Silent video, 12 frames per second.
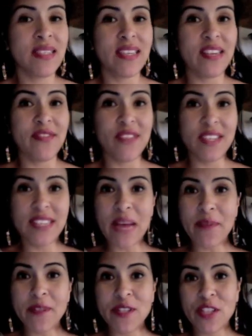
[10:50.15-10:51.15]
if this
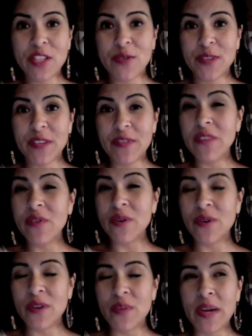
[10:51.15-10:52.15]
happens to you, even if you
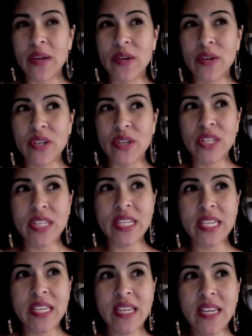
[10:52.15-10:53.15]
go to bed
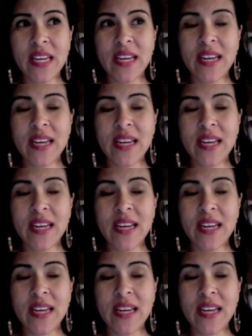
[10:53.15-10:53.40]
early,